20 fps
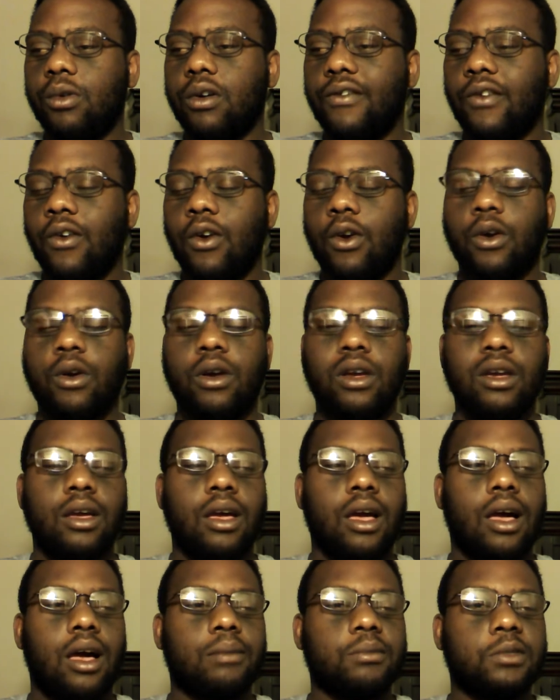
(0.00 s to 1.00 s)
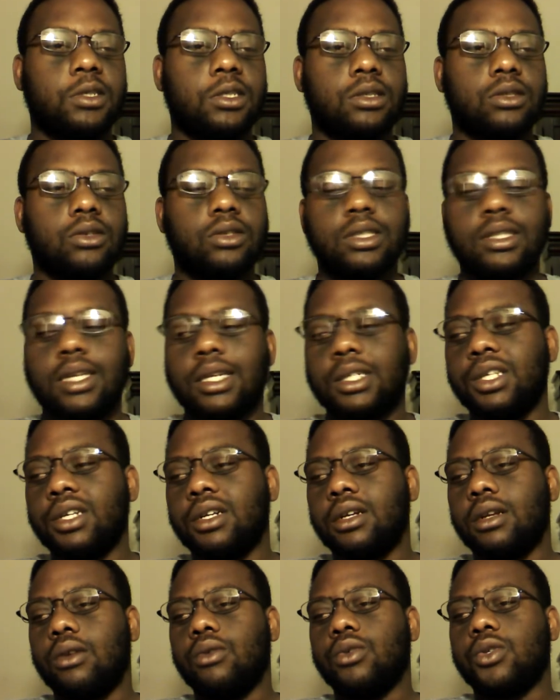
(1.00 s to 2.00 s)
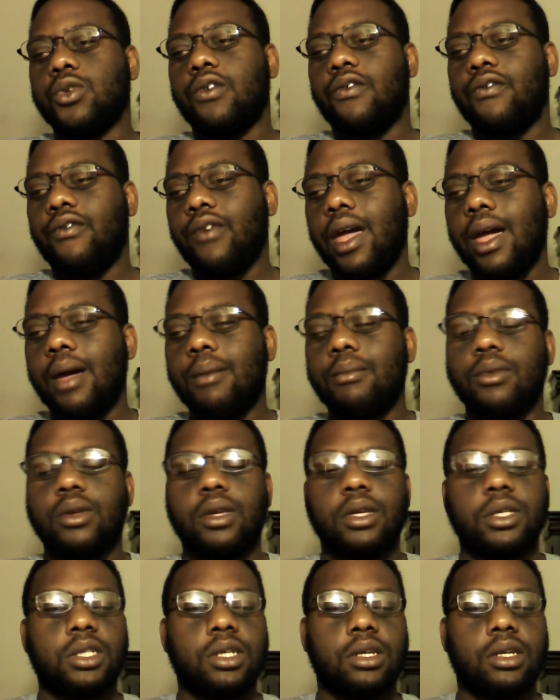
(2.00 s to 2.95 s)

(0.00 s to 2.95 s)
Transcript: with her. Um, she knows that she can lose her family.